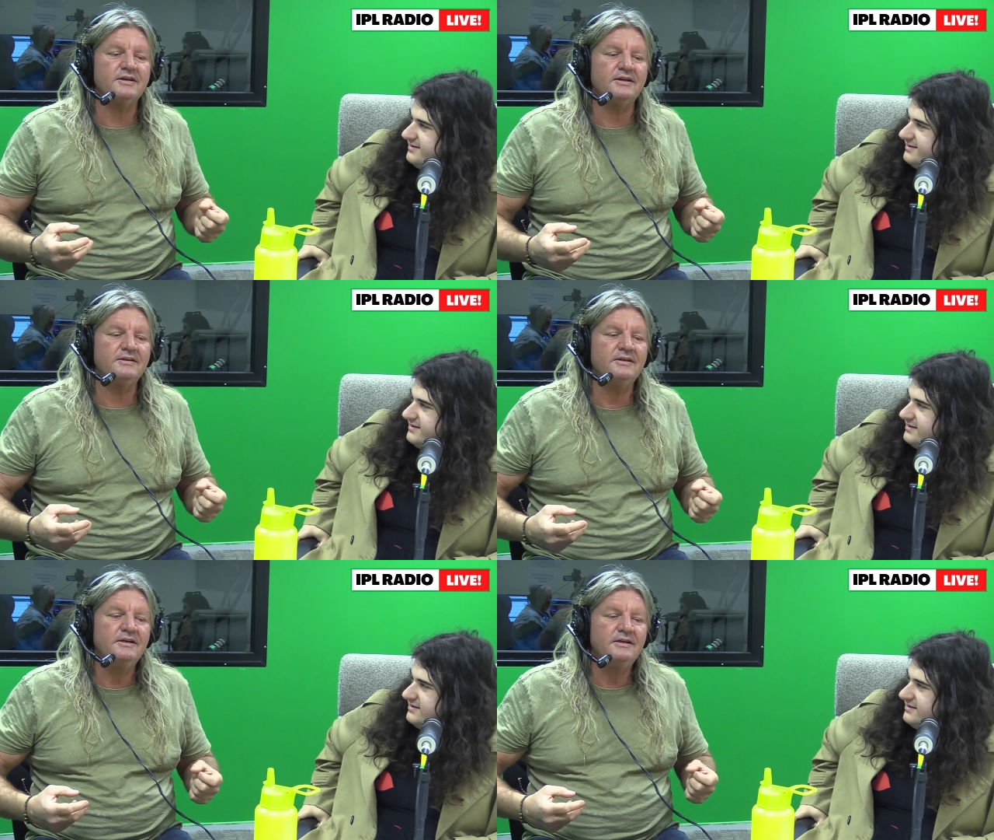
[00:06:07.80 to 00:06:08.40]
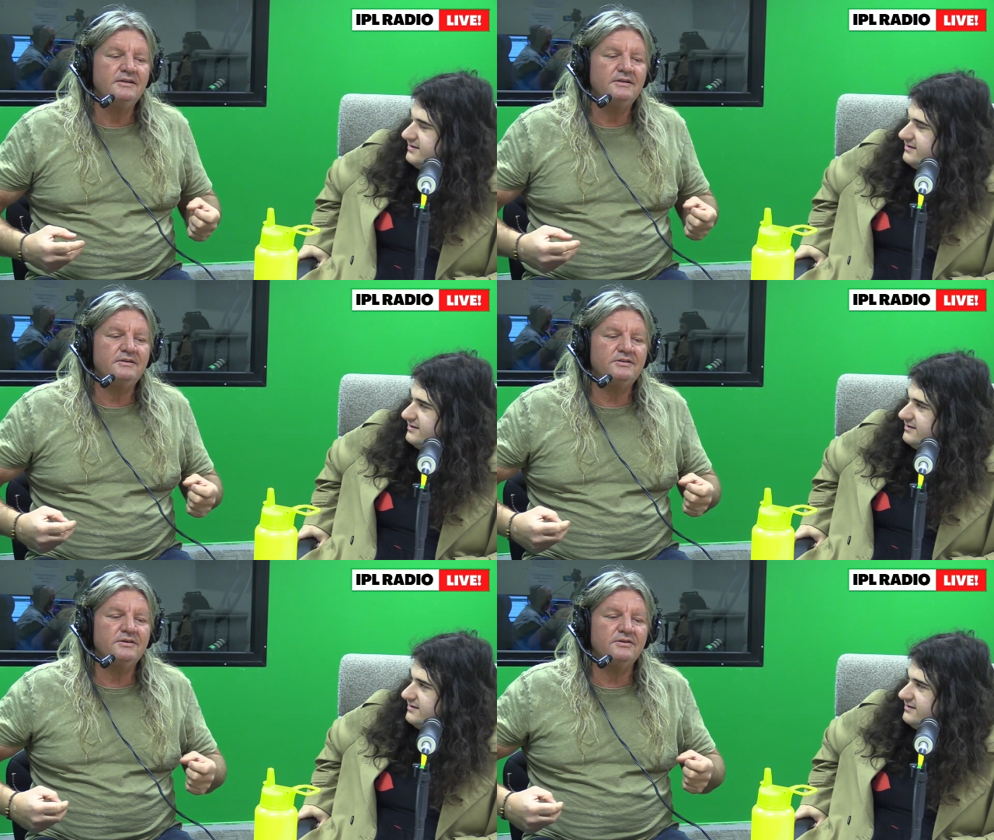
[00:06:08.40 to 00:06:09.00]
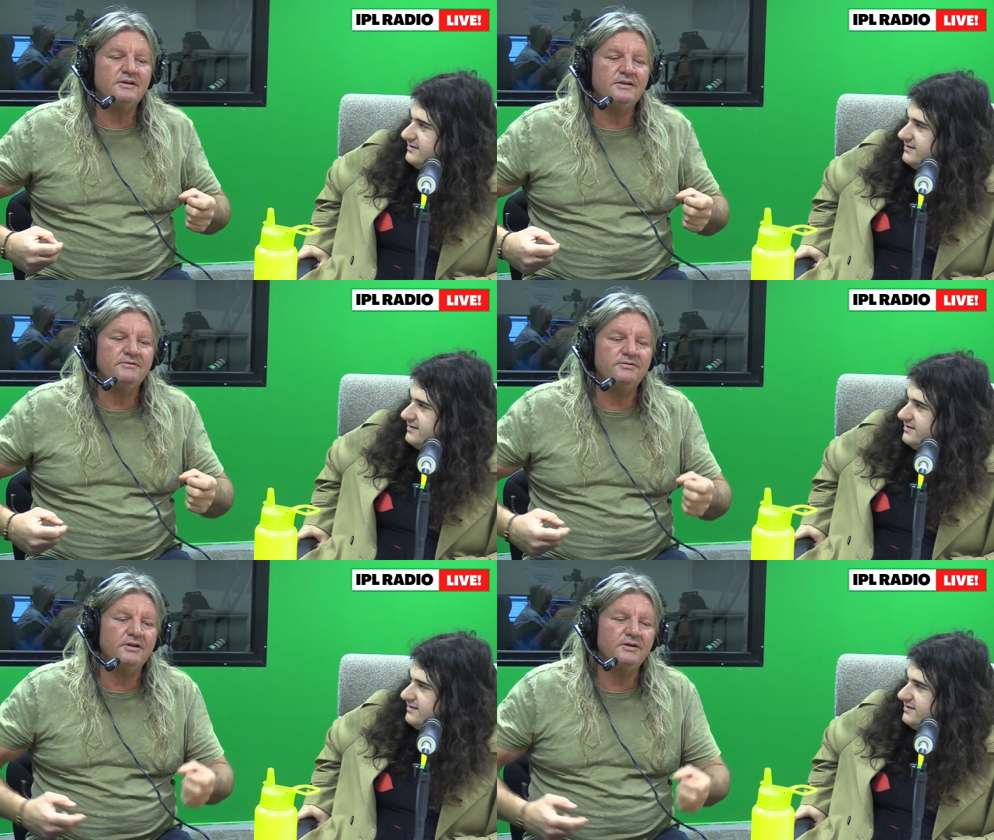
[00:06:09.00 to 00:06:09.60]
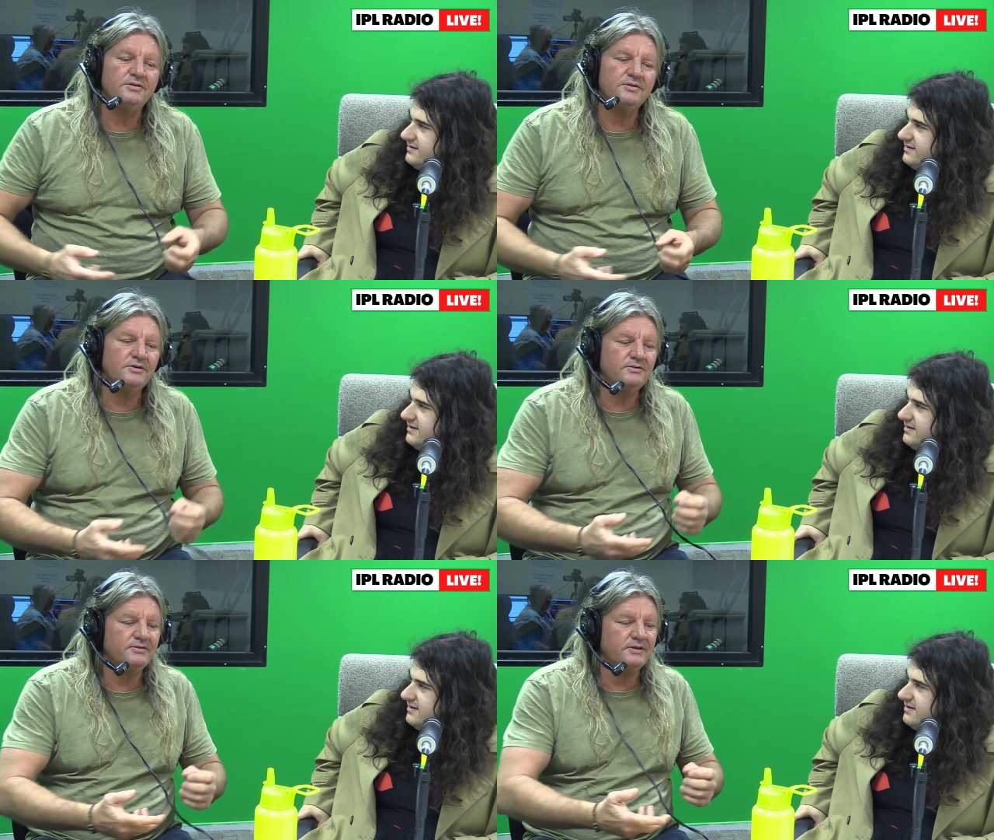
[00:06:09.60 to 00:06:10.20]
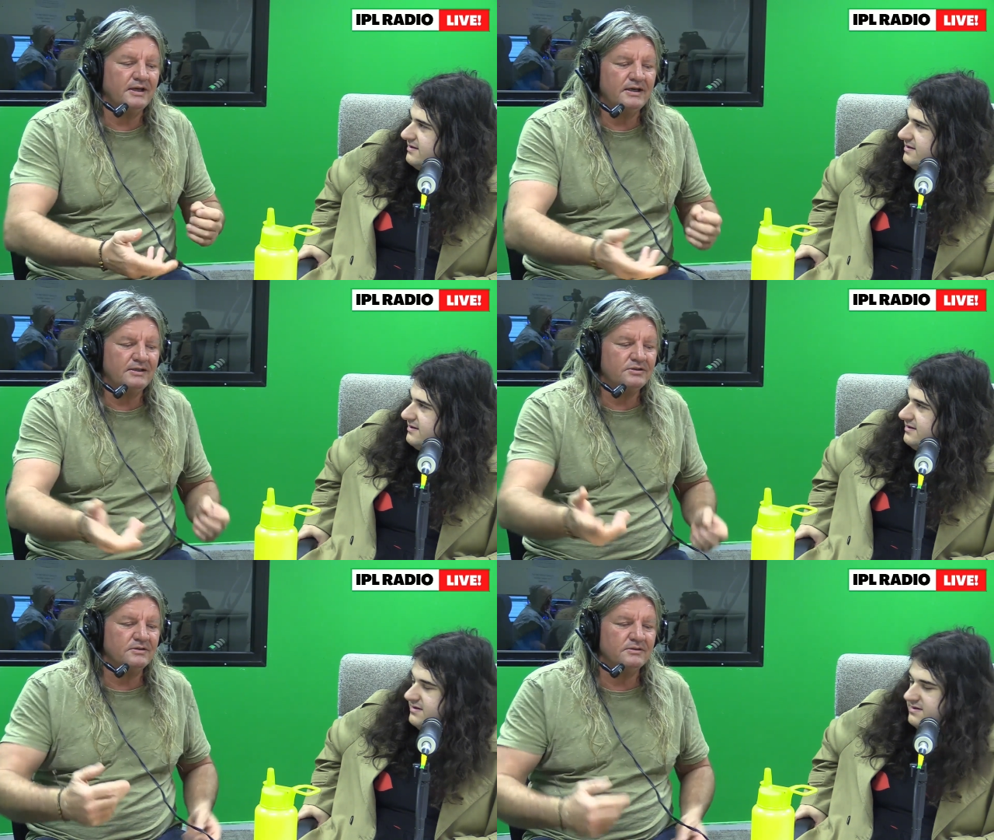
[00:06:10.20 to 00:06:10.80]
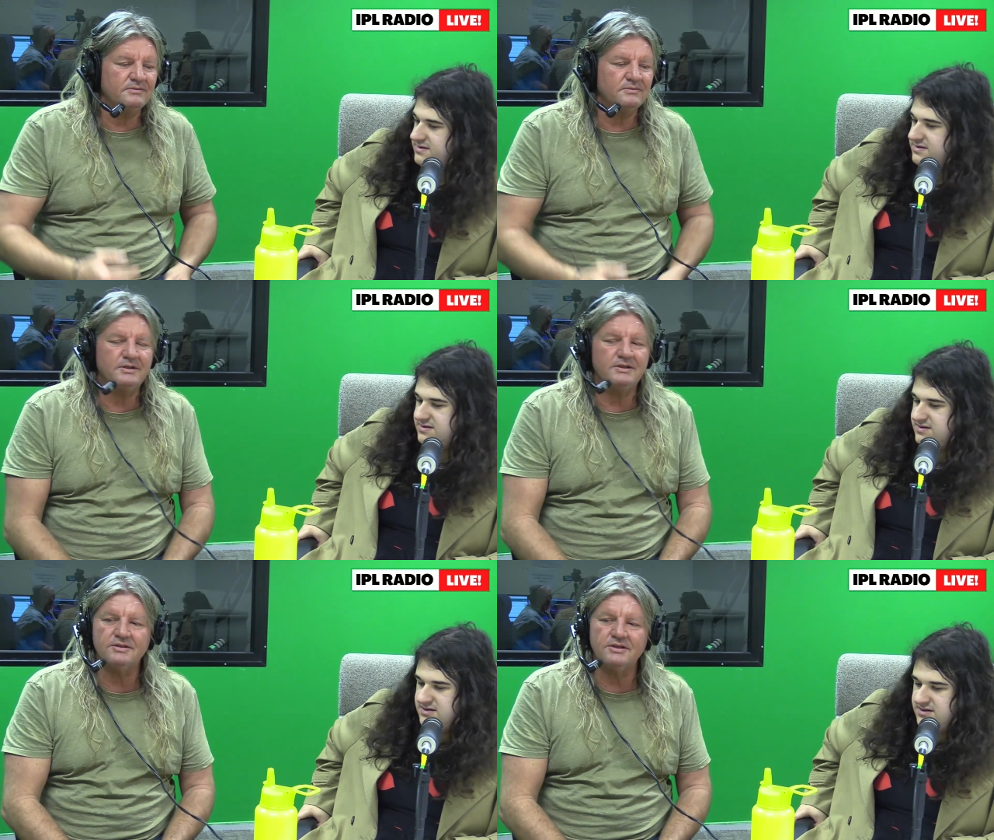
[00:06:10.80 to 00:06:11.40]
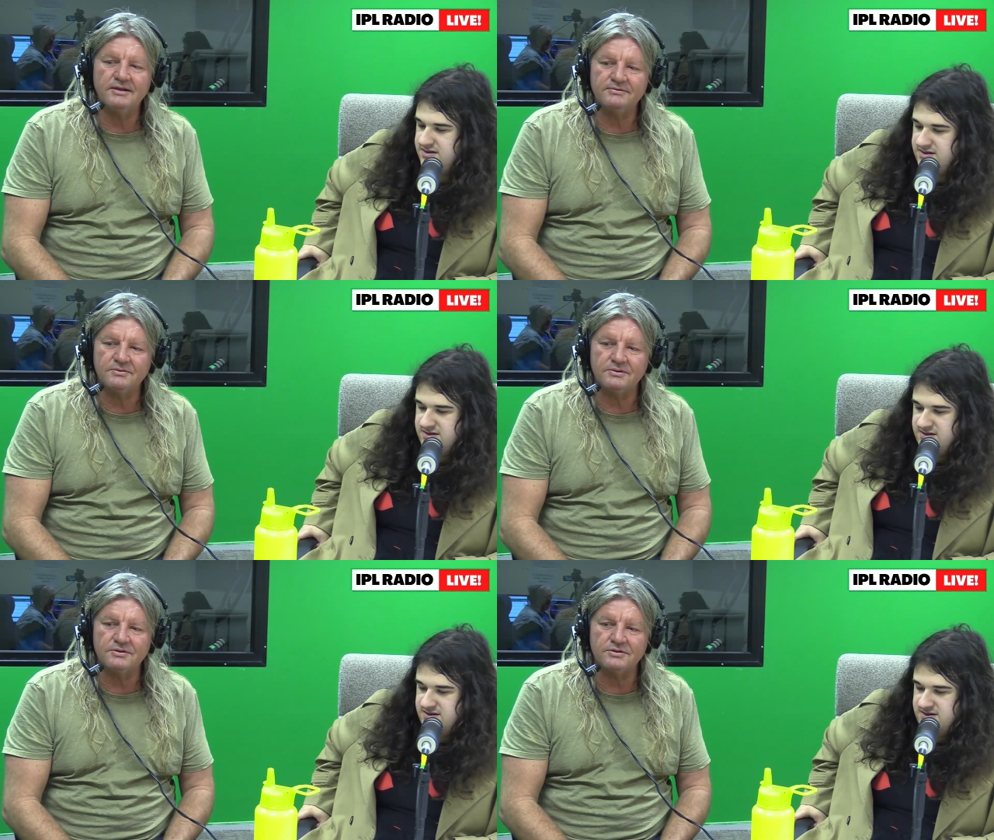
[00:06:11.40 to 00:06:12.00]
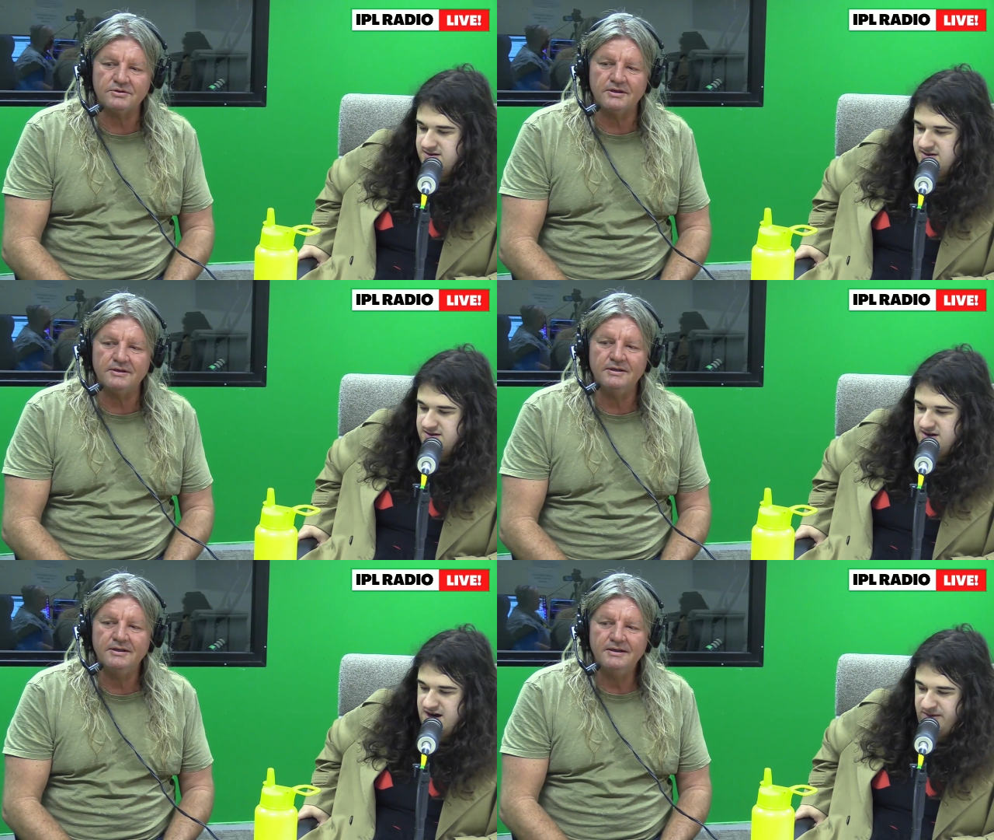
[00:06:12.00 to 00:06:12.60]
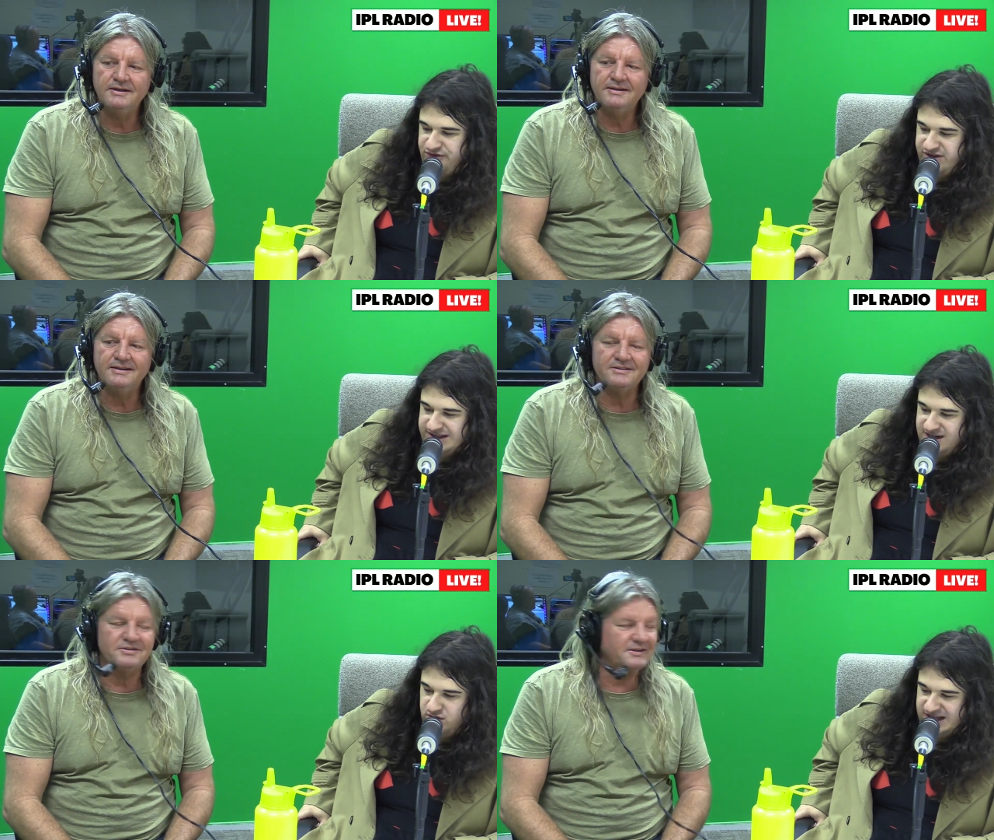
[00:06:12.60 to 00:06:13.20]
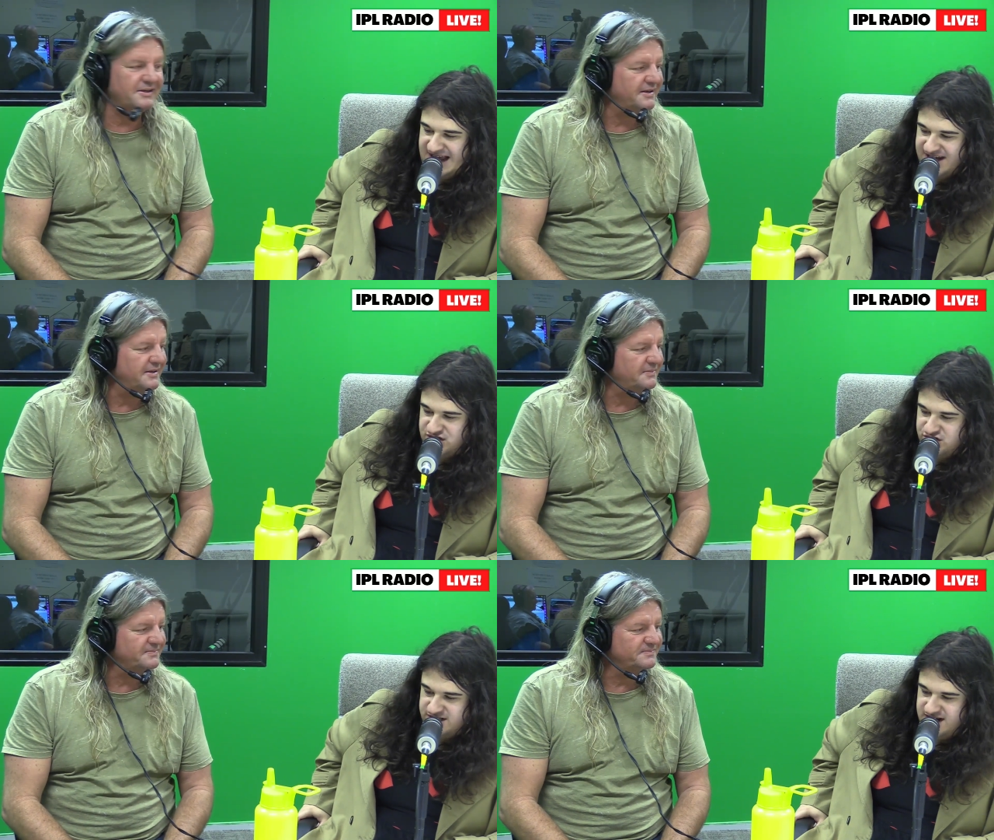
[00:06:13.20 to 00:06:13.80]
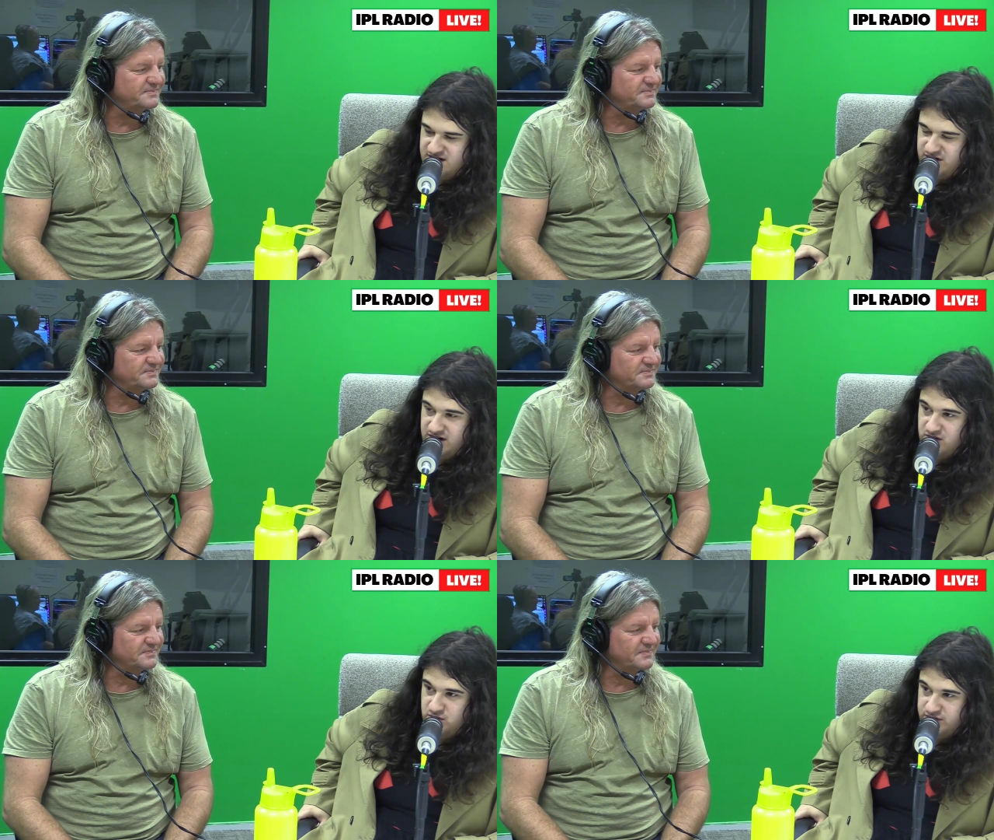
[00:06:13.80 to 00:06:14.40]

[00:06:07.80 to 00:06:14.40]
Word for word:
Speaker 1: and that generally can flow through for days and weeks afterwards. That must so be the reason. I'm feeling um, relaxed
Speaker 2: just hearing all